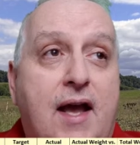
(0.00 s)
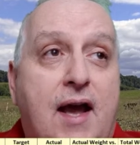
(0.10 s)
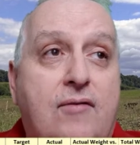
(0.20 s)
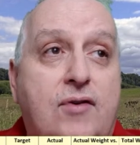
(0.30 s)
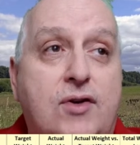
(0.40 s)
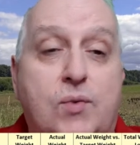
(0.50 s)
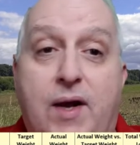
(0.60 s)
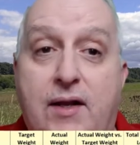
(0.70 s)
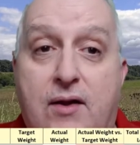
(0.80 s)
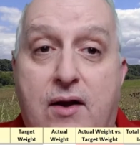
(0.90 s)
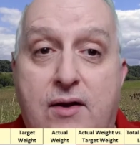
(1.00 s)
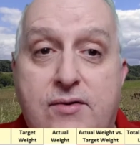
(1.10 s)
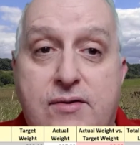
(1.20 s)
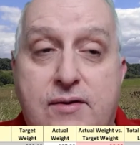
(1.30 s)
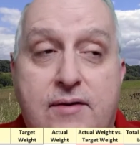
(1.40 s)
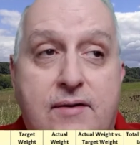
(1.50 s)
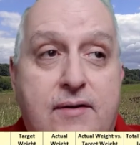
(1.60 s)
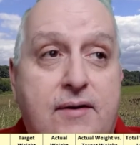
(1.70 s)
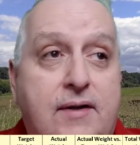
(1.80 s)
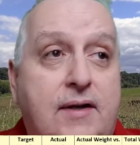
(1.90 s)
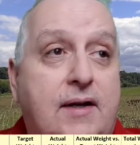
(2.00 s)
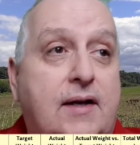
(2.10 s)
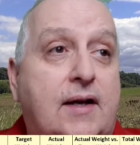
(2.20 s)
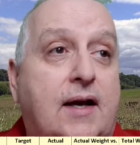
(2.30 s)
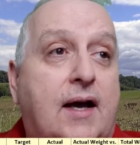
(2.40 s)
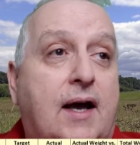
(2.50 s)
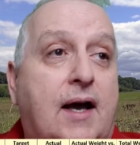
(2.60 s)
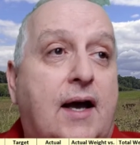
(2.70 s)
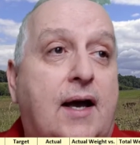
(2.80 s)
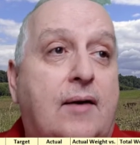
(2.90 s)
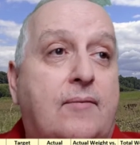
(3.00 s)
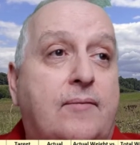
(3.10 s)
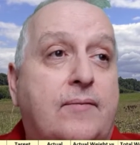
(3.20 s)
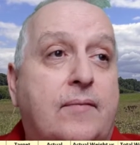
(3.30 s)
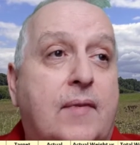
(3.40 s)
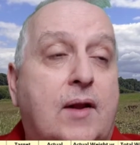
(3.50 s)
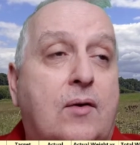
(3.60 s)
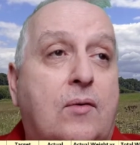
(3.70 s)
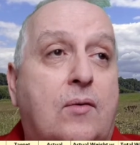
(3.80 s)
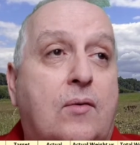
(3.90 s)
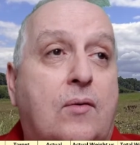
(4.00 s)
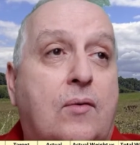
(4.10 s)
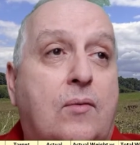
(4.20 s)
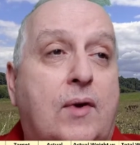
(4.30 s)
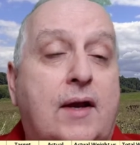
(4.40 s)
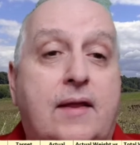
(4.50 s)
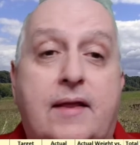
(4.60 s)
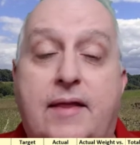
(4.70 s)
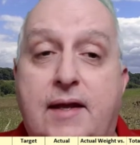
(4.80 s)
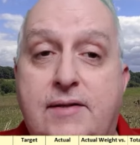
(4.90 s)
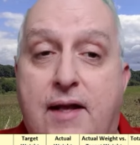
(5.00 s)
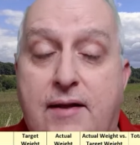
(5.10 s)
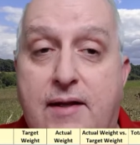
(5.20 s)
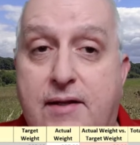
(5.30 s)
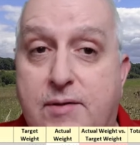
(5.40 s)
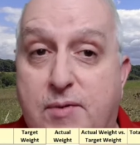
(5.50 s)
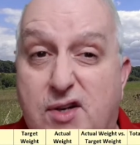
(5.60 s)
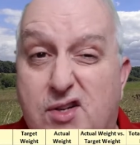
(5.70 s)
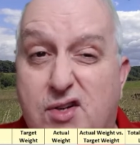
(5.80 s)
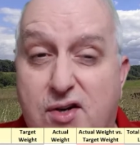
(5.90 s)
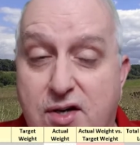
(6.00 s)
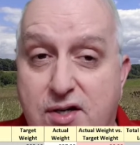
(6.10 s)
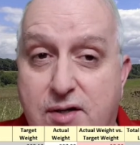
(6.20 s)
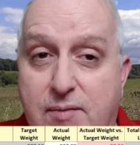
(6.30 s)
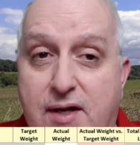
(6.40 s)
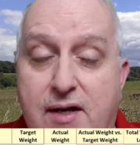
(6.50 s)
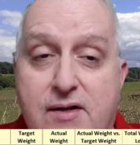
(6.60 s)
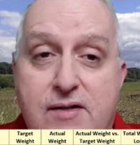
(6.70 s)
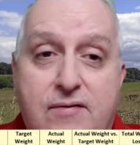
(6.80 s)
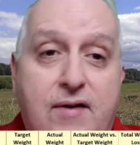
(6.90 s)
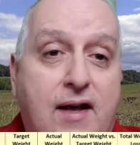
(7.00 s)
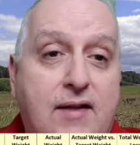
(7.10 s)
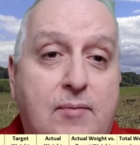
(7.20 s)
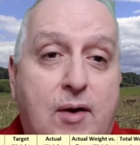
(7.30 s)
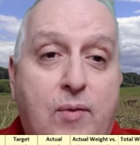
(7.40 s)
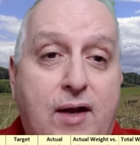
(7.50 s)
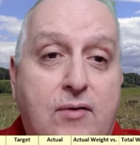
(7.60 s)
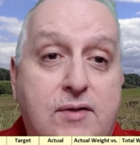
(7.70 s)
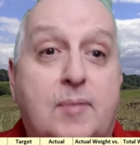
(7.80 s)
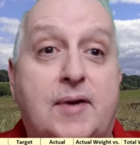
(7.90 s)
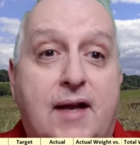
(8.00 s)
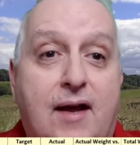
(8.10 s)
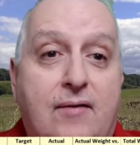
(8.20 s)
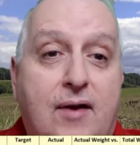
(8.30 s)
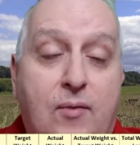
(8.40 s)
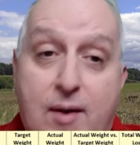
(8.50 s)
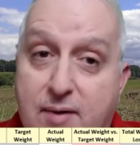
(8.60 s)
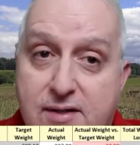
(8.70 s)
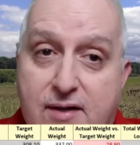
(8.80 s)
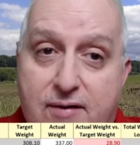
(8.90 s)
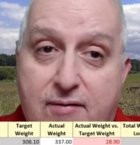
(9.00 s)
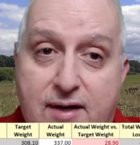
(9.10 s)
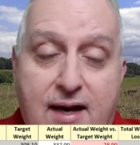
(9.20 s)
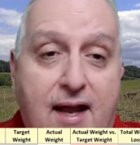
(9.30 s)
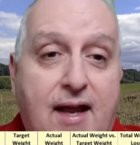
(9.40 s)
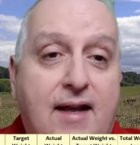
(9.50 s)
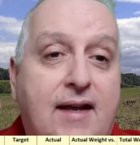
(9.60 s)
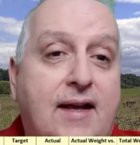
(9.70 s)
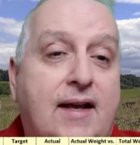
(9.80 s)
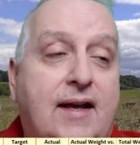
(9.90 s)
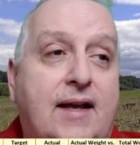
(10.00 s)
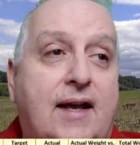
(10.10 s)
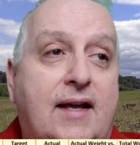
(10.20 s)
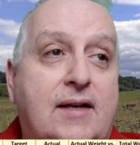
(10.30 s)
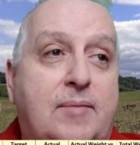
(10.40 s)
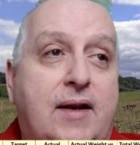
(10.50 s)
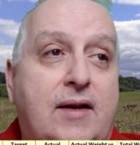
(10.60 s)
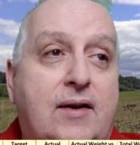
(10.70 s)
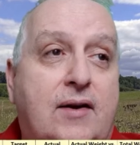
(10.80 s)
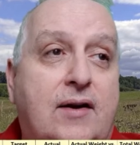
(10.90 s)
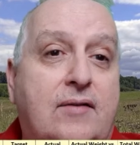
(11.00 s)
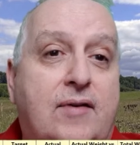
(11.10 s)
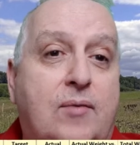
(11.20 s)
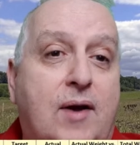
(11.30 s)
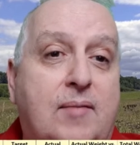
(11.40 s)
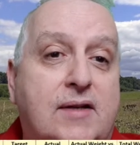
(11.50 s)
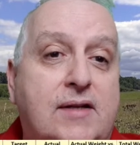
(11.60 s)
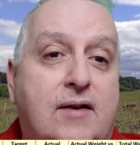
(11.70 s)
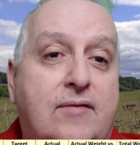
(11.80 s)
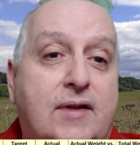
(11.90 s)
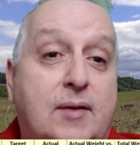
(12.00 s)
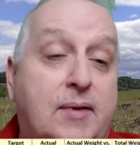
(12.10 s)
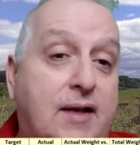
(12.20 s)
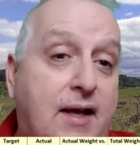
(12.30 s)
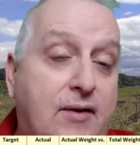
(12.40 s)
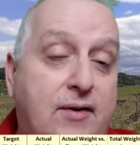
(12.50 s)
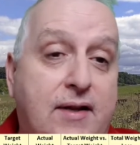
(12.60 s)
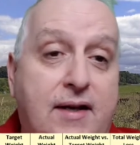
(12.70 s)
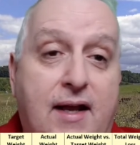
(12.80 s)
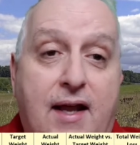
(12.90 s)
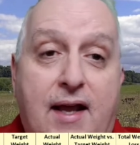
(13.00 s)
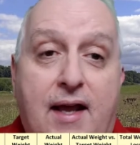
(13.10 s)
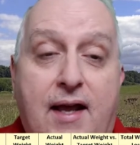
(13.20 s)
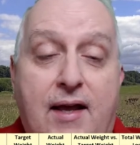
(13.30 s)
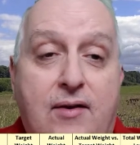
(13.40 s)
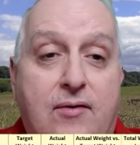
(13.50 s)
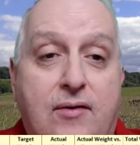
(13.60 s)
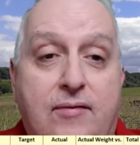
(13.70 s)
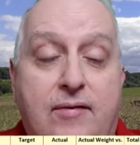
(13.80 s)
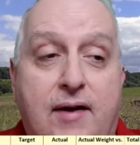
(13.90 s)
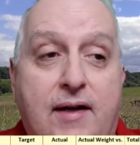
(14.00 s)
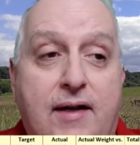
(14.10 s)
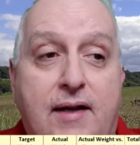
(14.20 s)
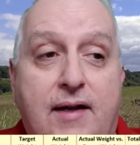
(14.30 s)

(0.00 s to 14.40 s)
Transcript: average weight loss. One of the things I think that's been discouraging me is the fact that my weight goes up and down. I weigh myself every day. And depending on if I weigh myself a little bit later in the day, or if I